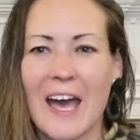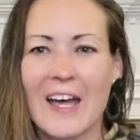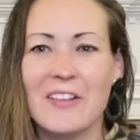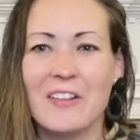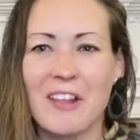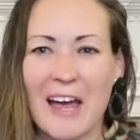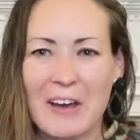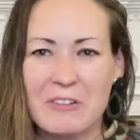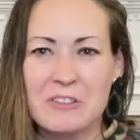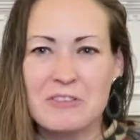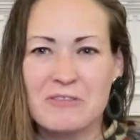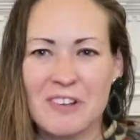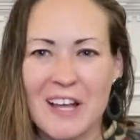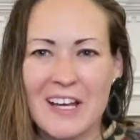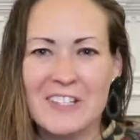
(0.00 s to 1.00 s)

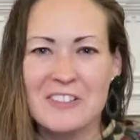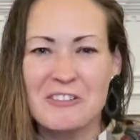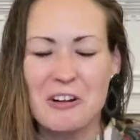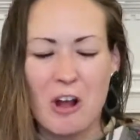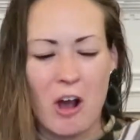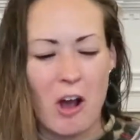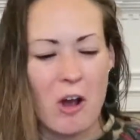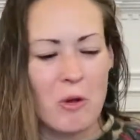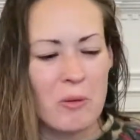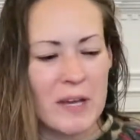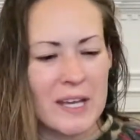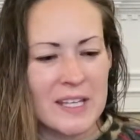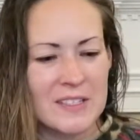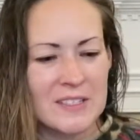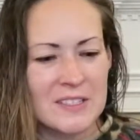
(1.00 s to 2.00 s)
Loungeflies are
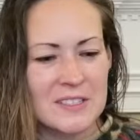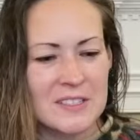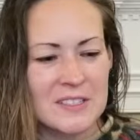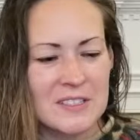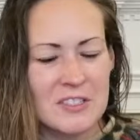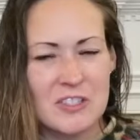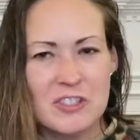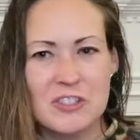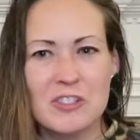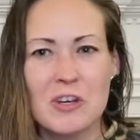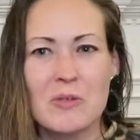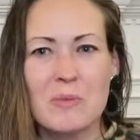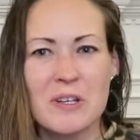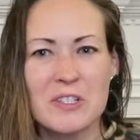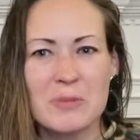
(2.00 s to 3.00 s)
always so
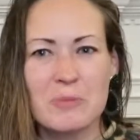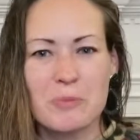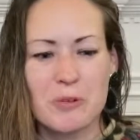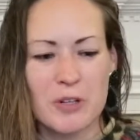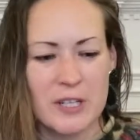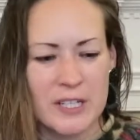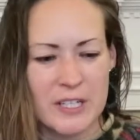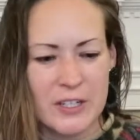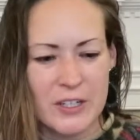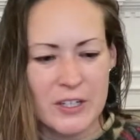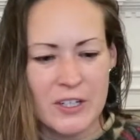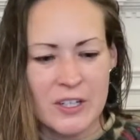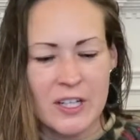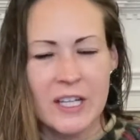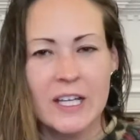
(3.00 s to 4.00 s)
much
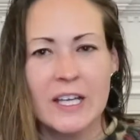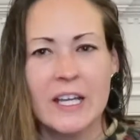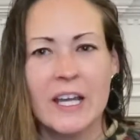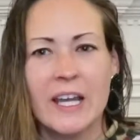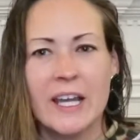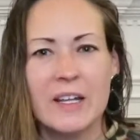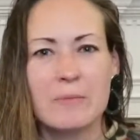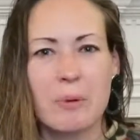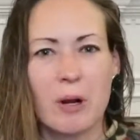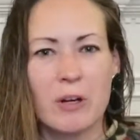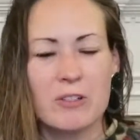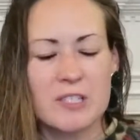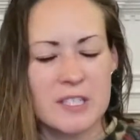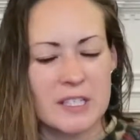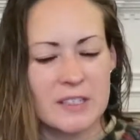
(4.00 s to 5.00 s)
prettier in
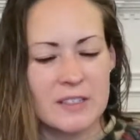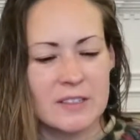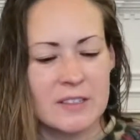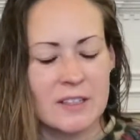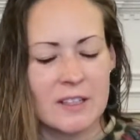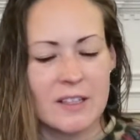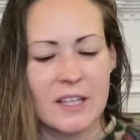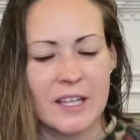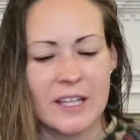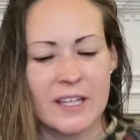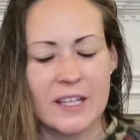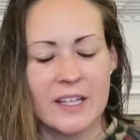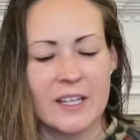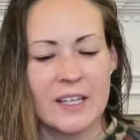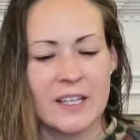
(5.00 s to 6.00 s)
person. Like,